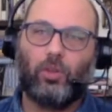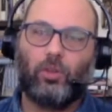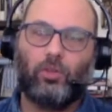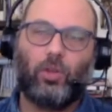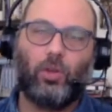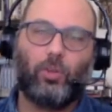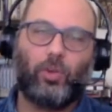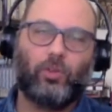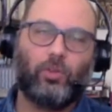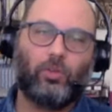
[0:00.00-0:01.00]
is a very
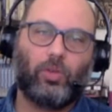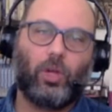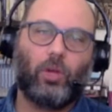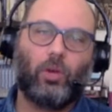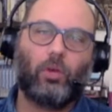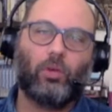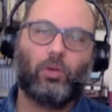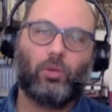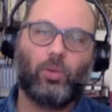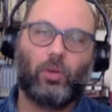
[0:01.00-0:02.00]
oppressive and
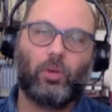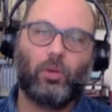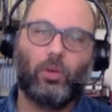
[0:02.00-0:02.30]
hierarchical one.